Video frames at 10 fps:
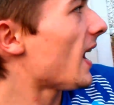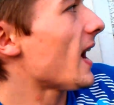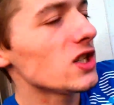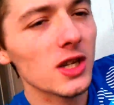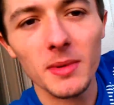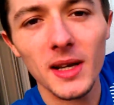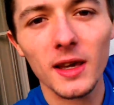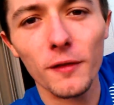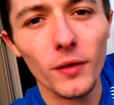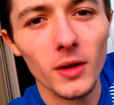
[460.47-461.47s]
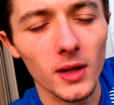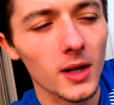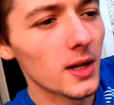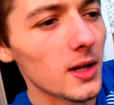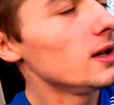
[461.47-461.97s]
I want to catch him in like
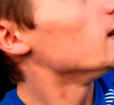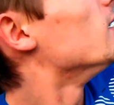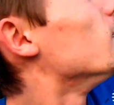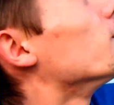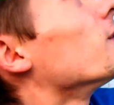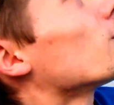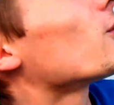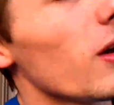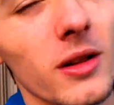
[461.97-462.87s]
full, full